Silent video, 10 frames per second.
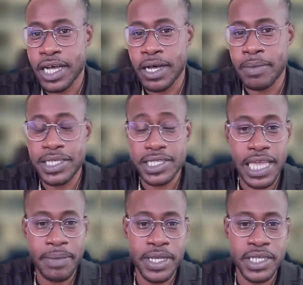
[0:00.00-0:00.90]
His
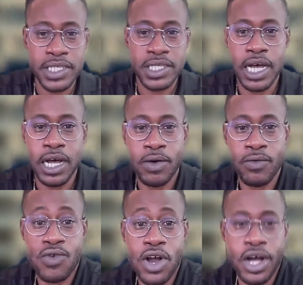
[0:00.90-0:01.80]
name is
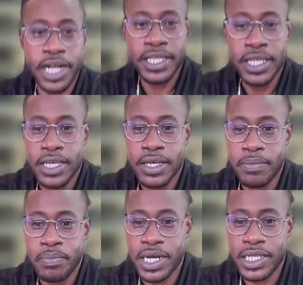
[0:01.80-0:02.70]
Ron,
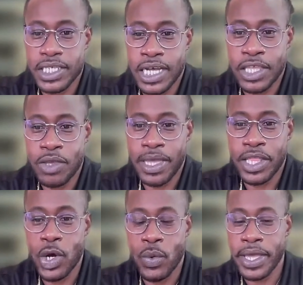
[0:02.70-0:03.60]
but you may
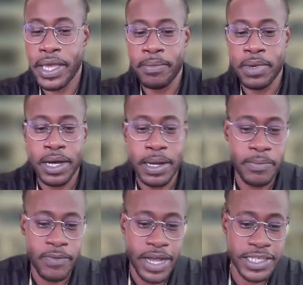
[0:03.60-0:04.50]
know him
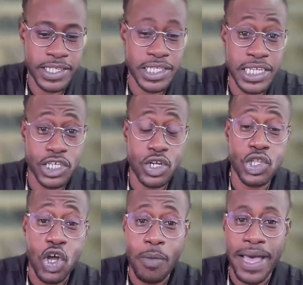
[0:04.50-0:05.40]
as the digital
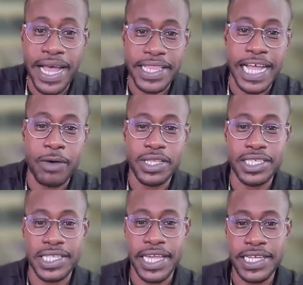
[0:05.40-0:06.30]
nomad now these
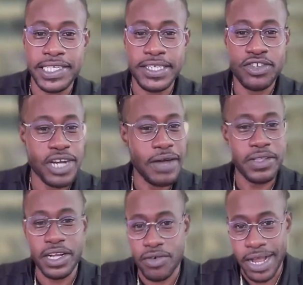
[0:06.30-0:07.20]
days. He's traveling
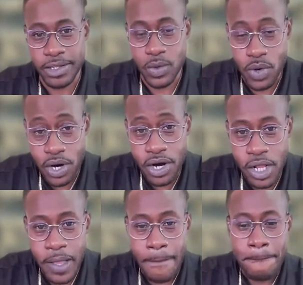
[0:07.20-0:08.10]
around the world.